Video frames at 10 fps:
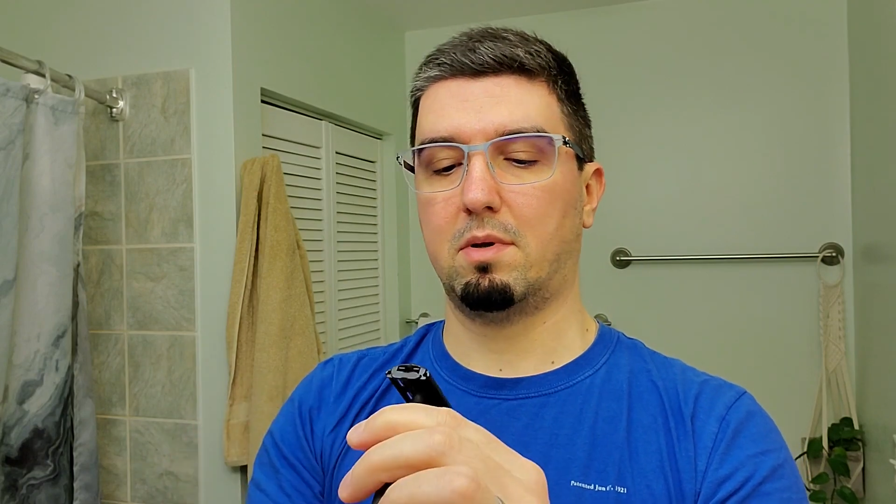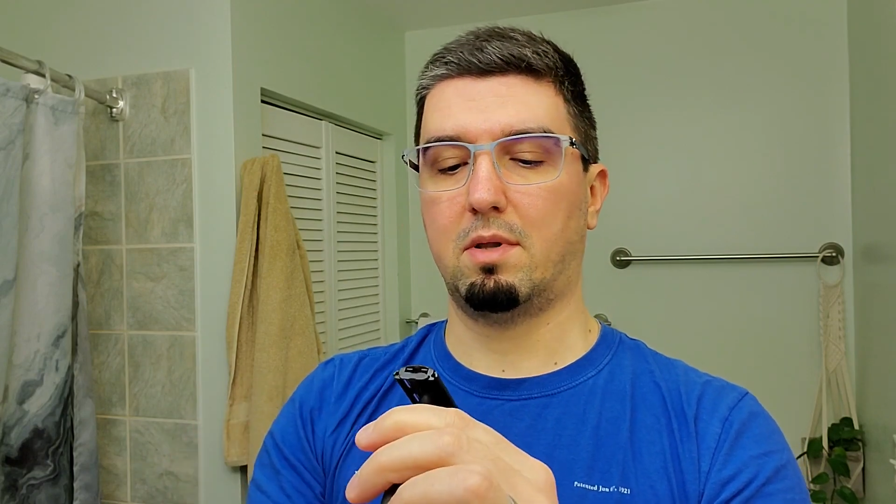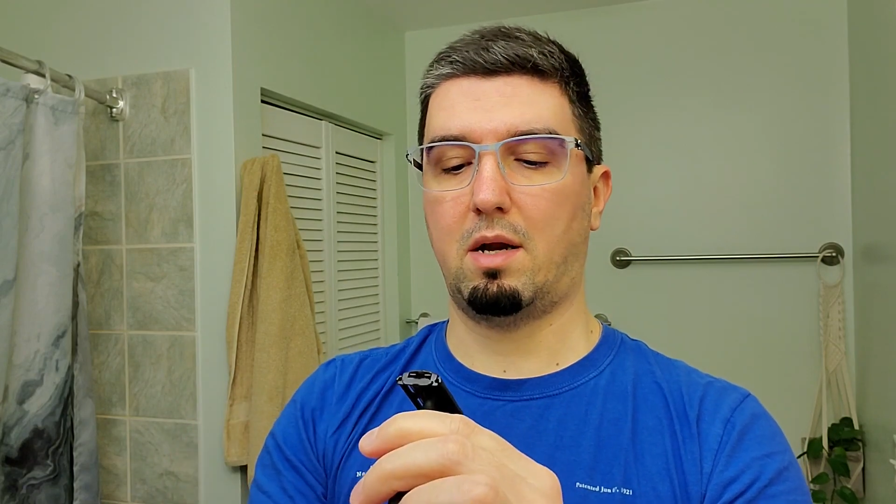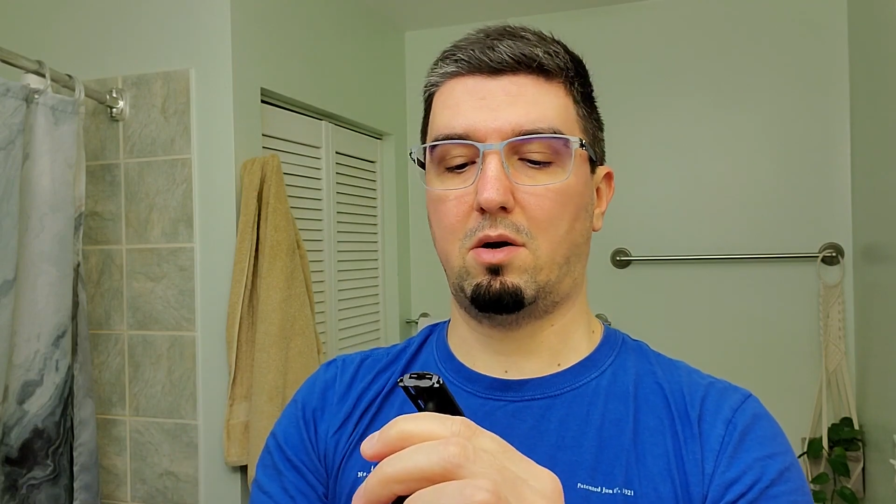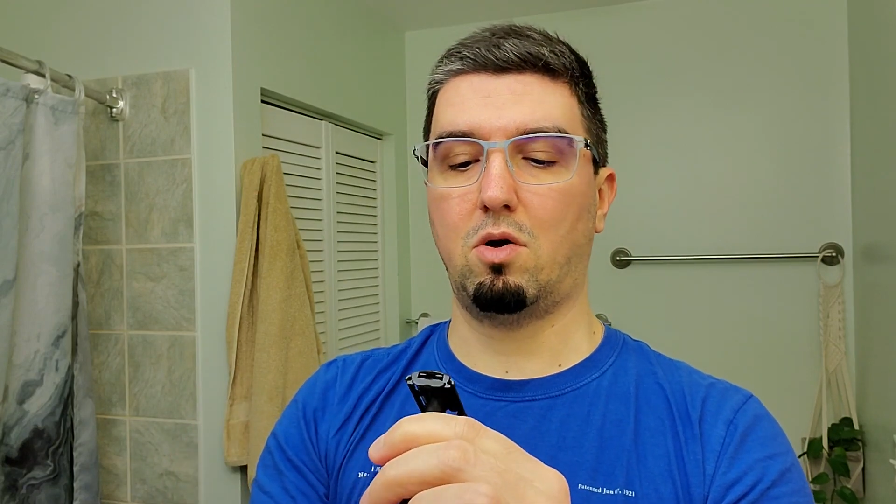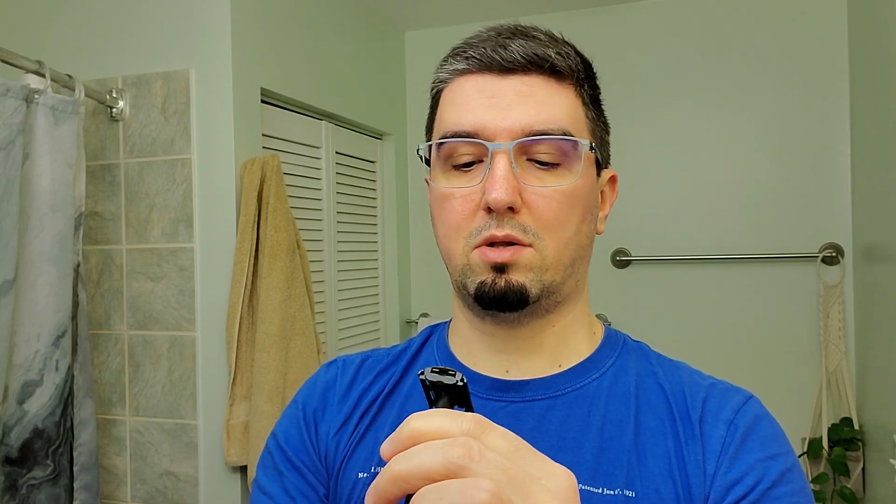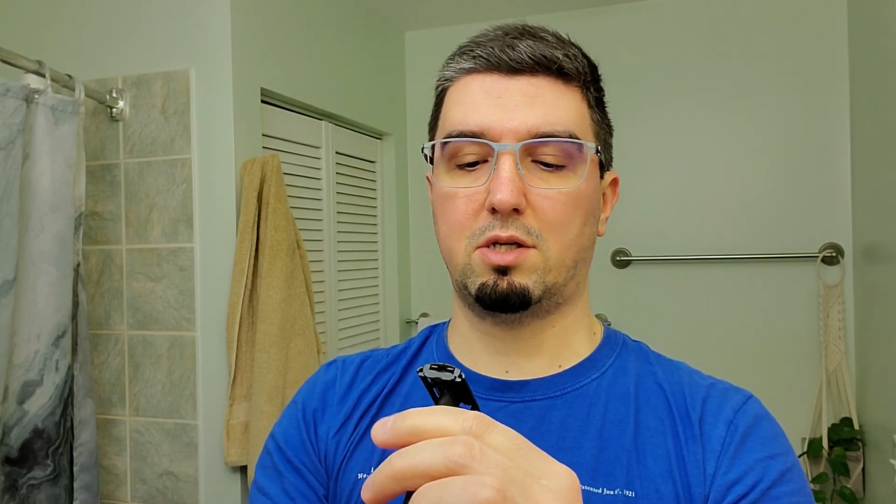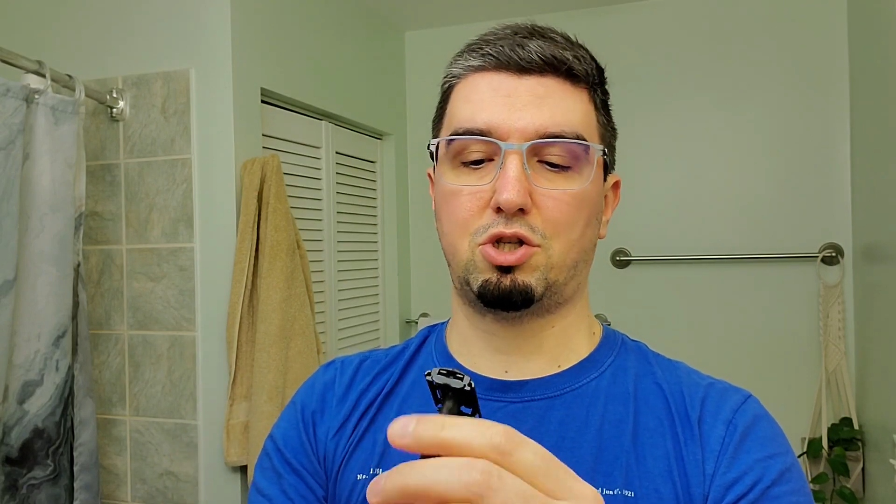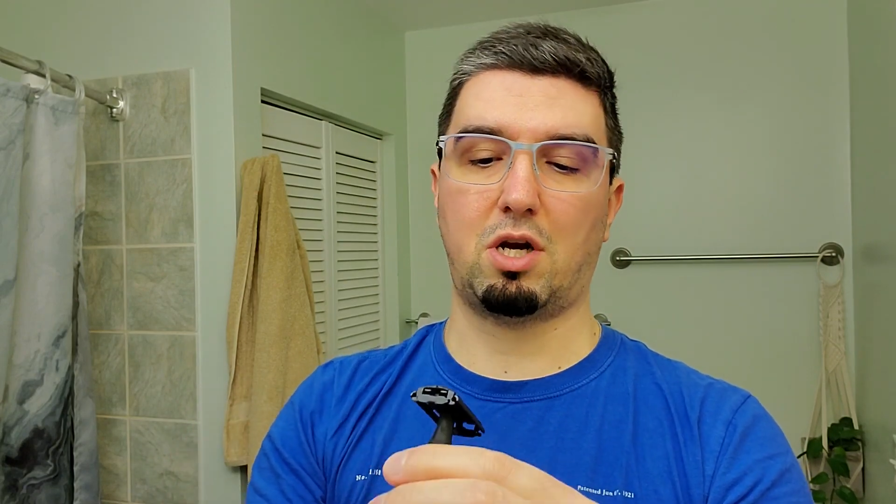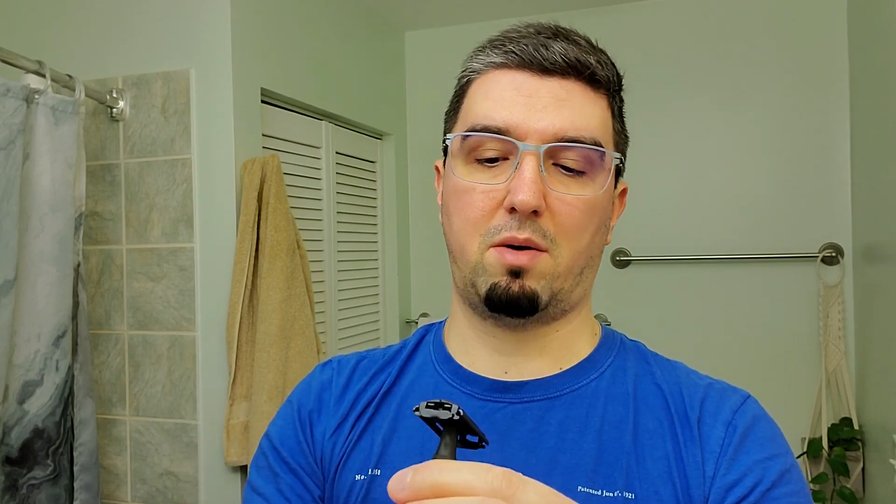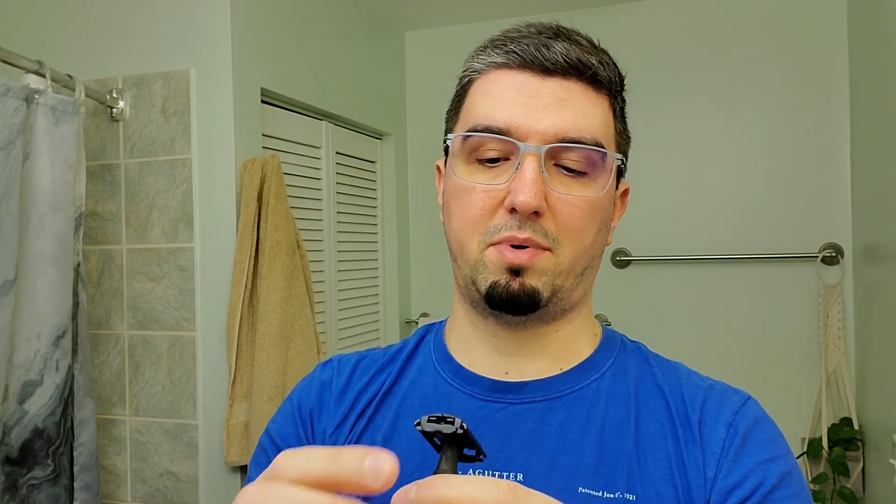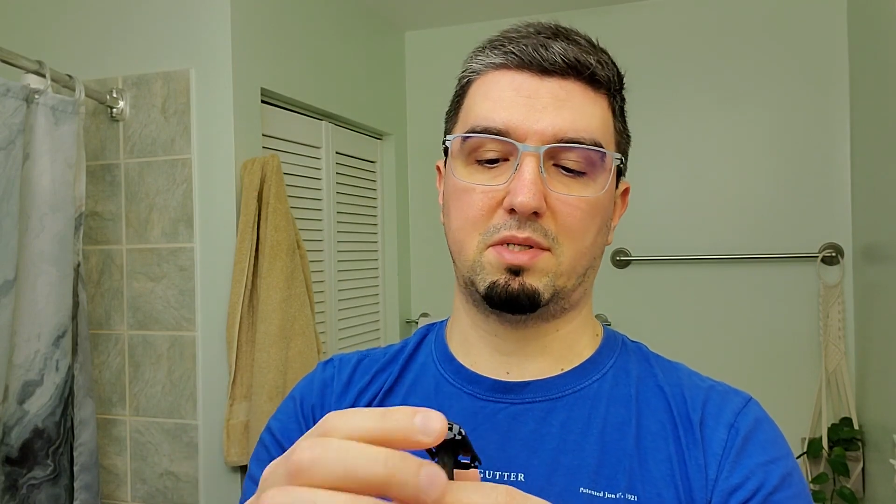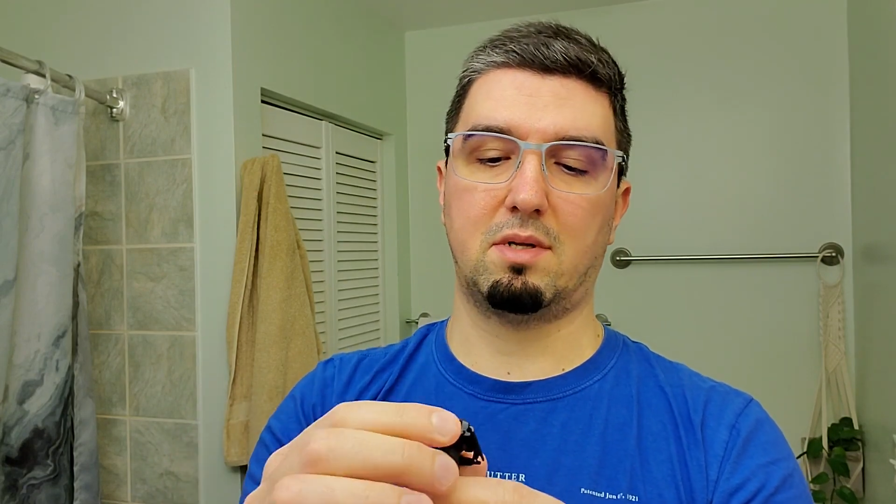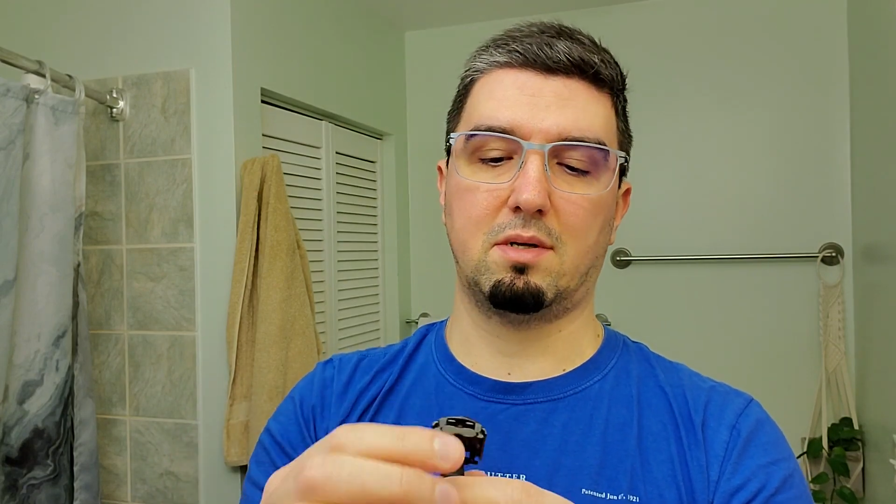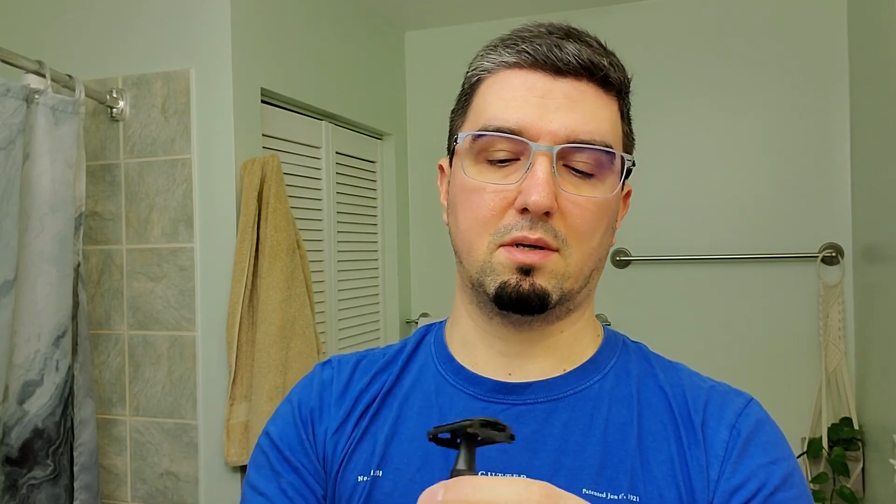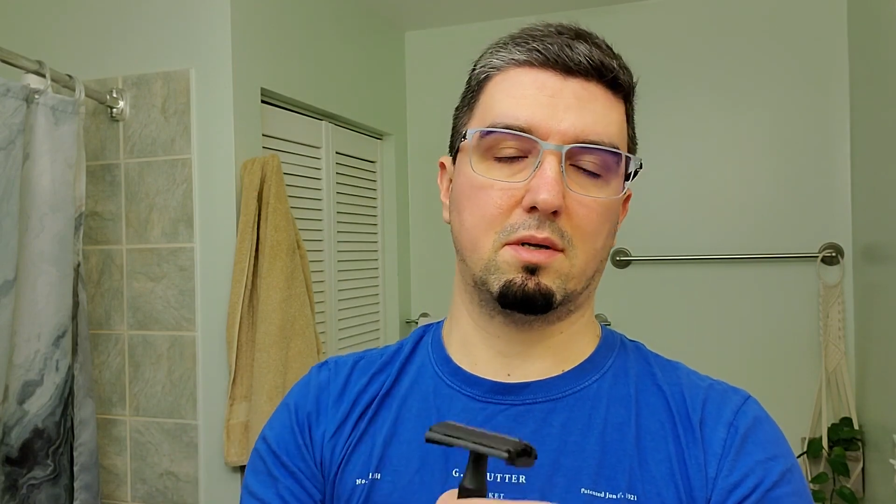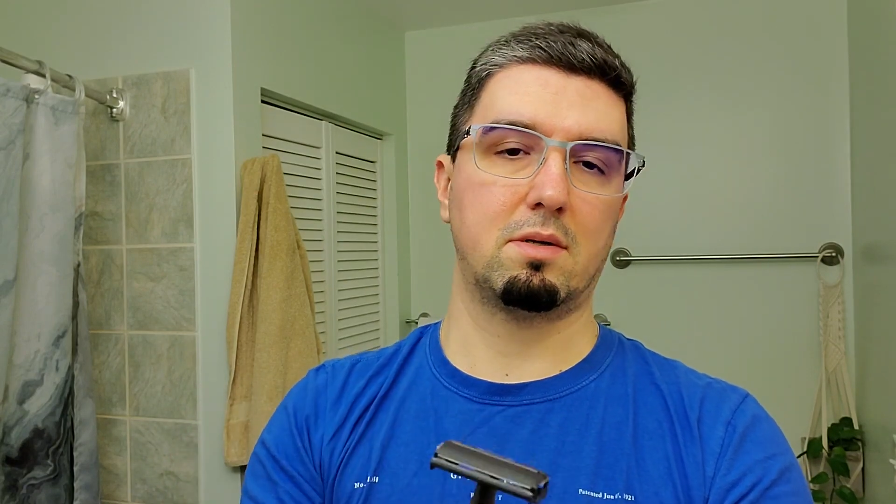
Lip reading: They're not as sharp as the